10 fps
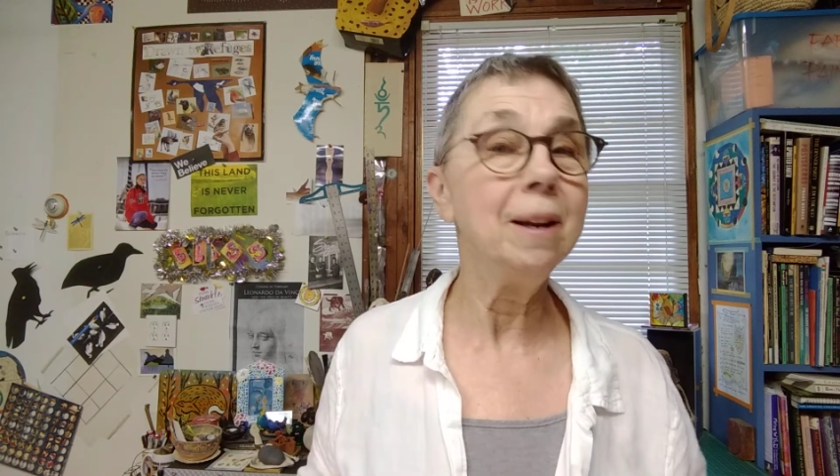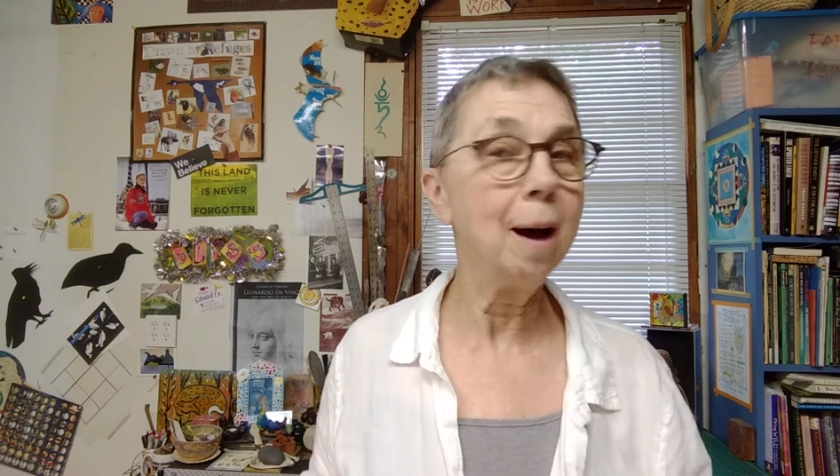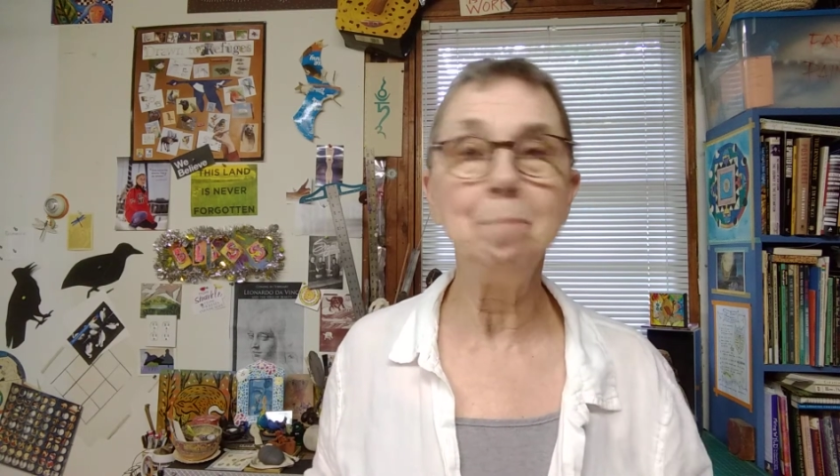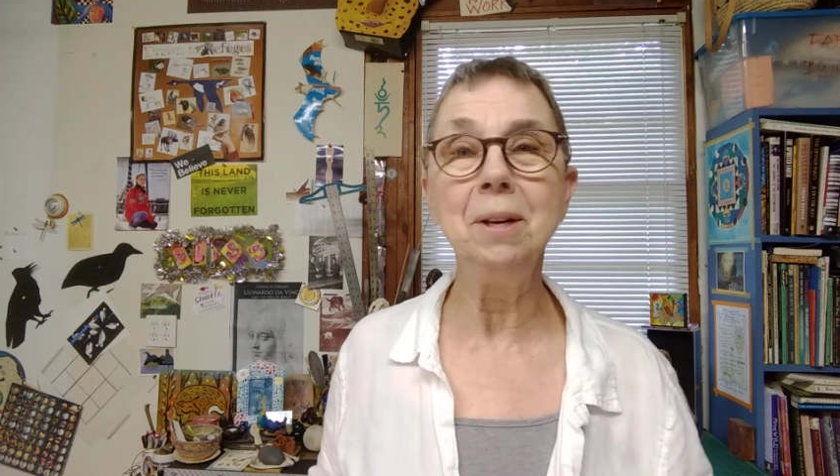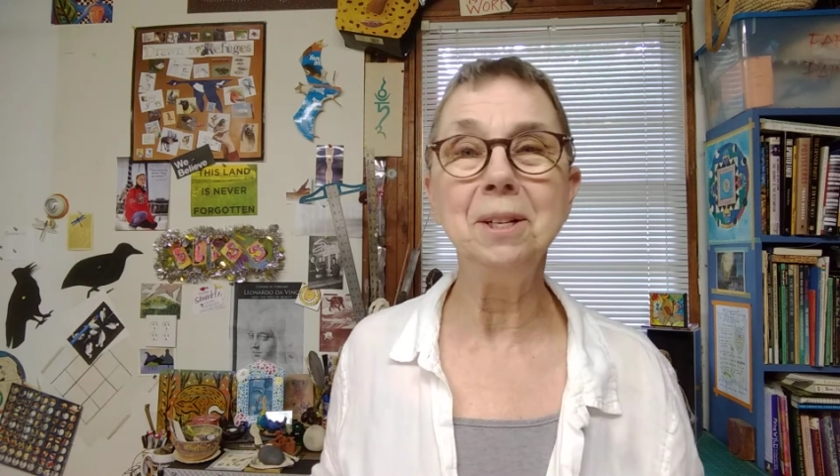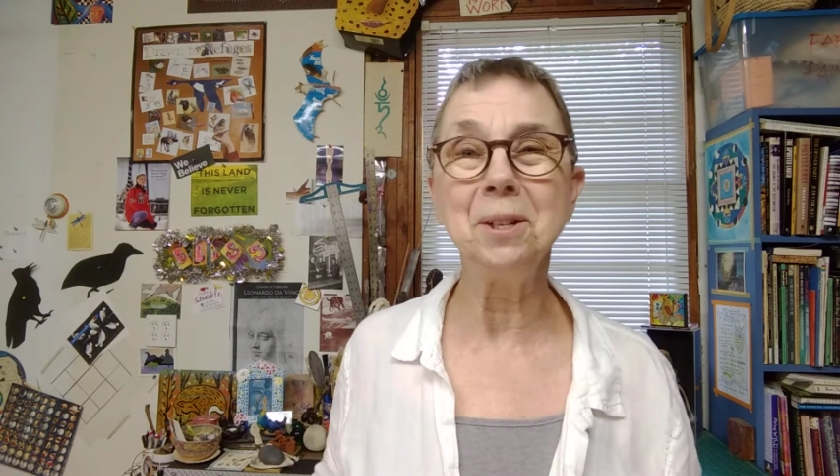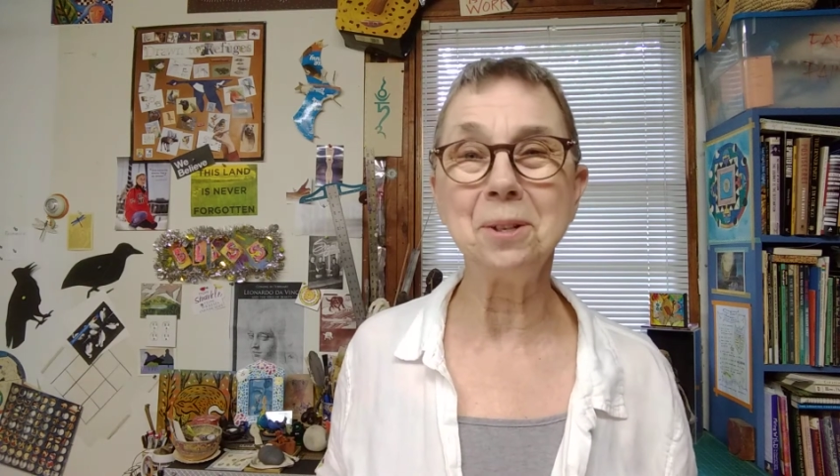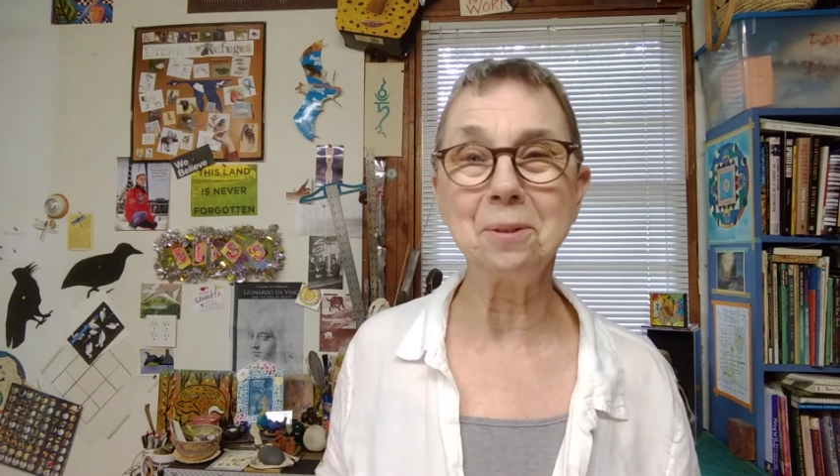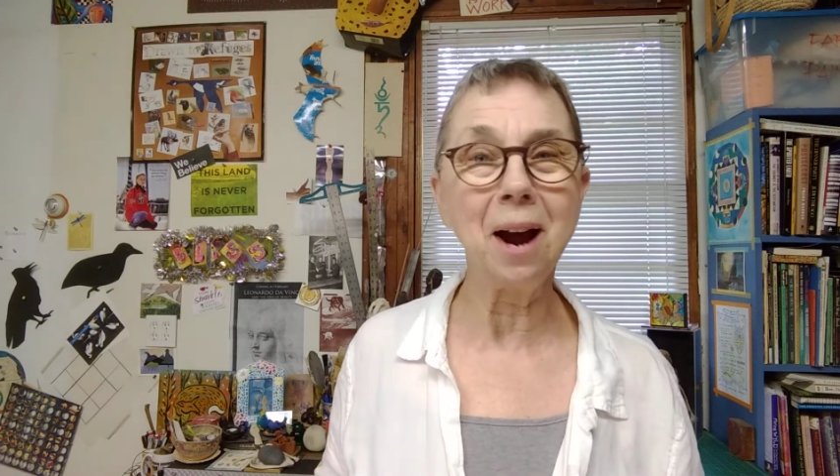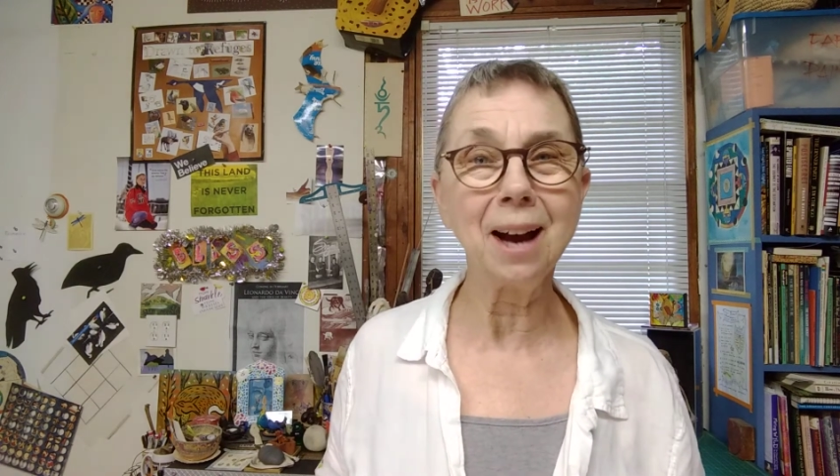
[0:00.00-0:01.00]
not be
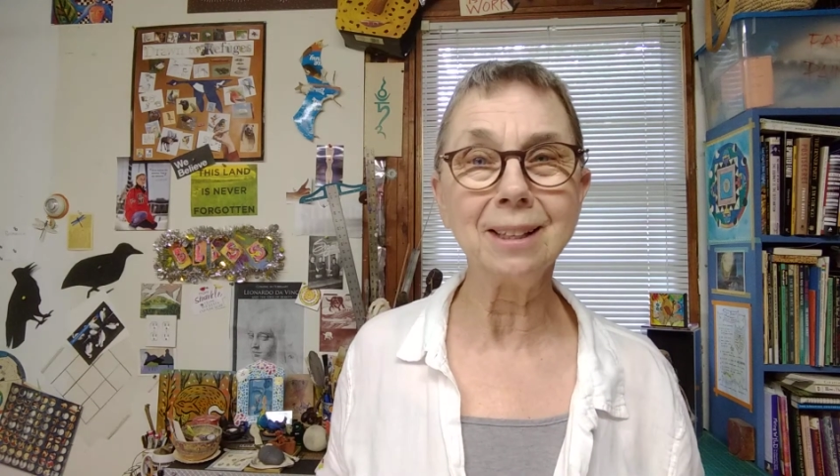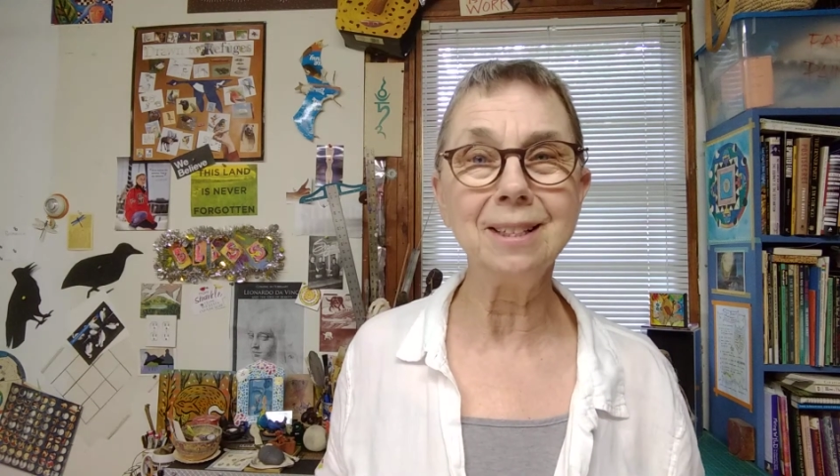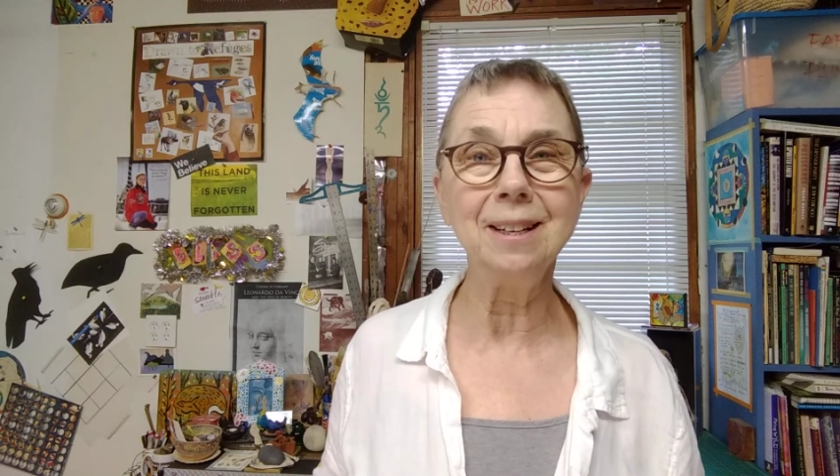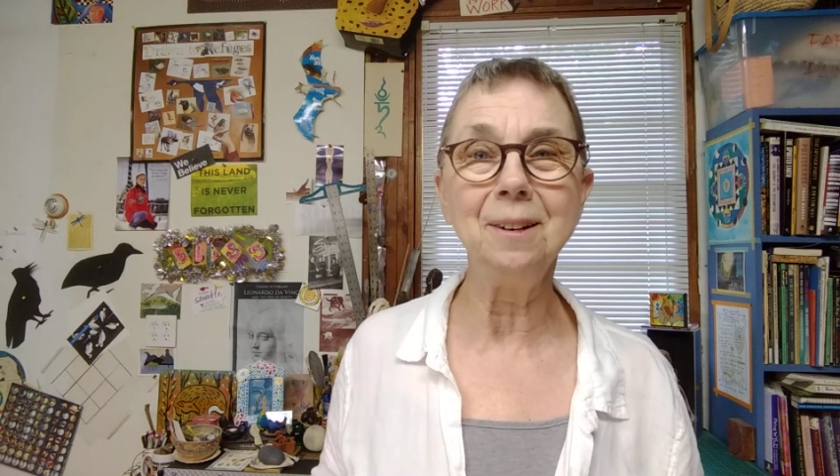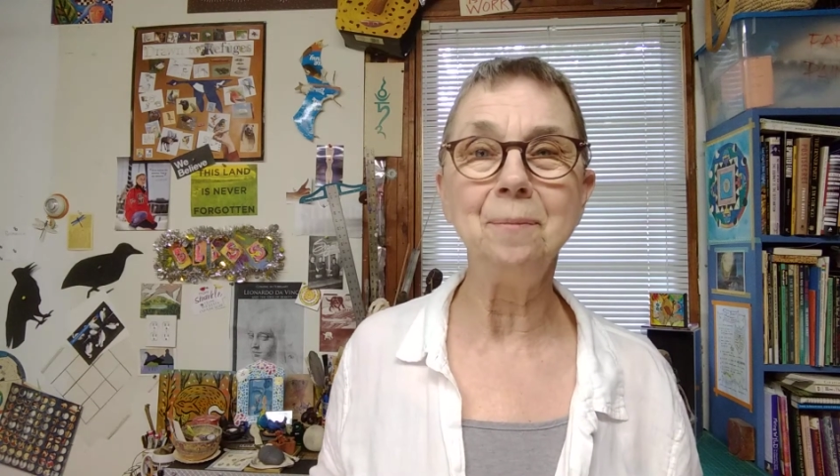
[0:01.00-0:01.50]
distracted.